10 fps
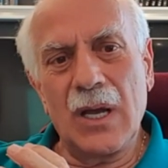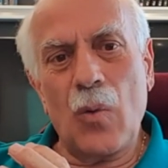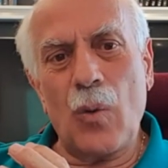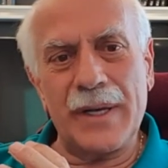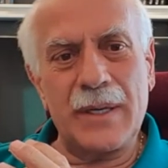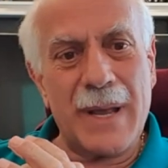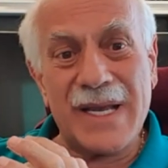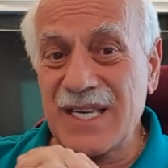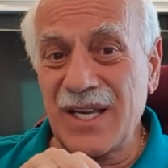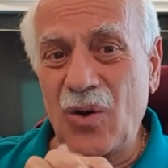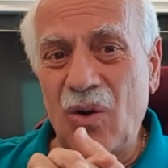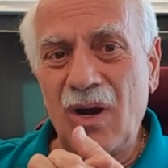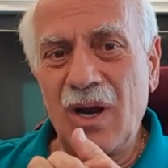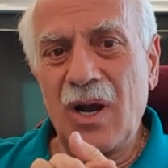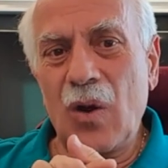one in
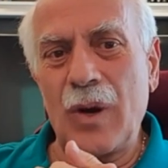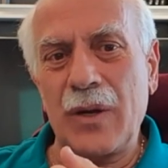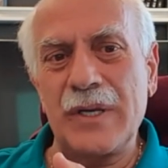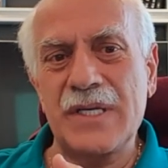Mexico, where we